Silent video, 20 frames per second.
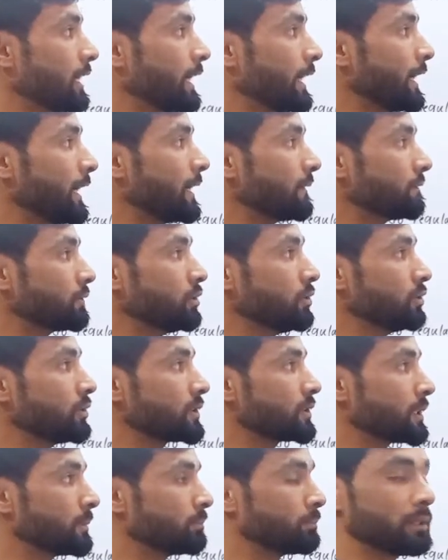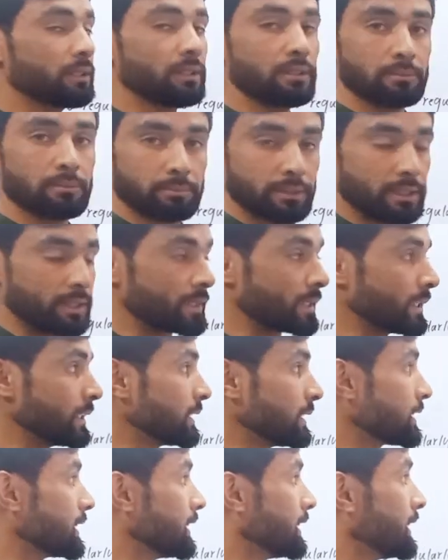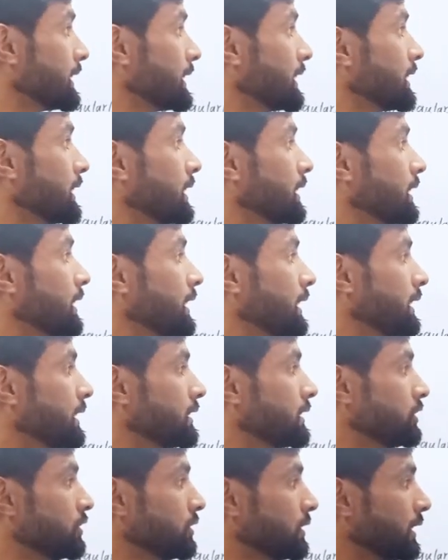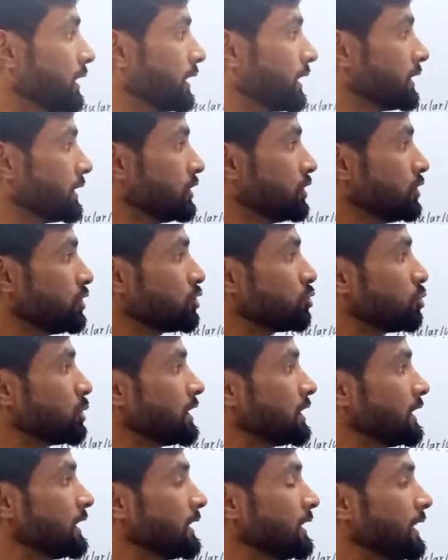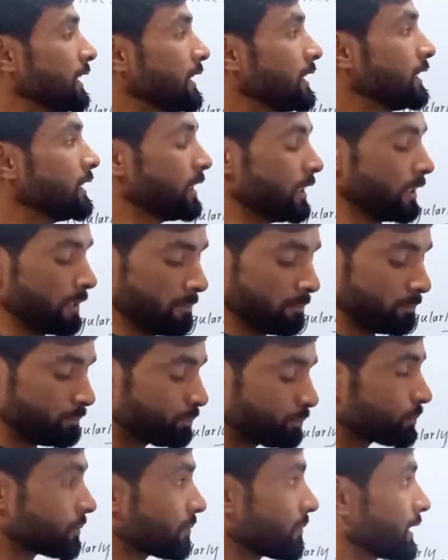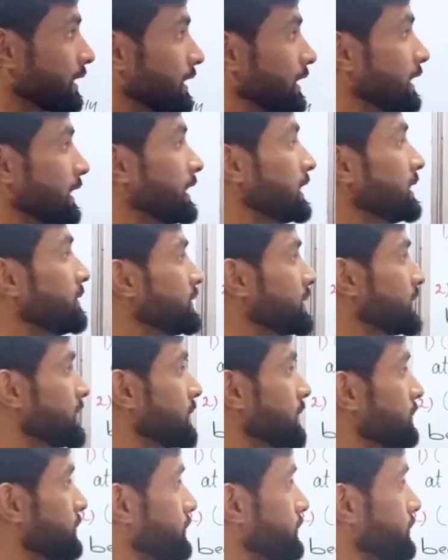I have to use simple present. Usually he leaves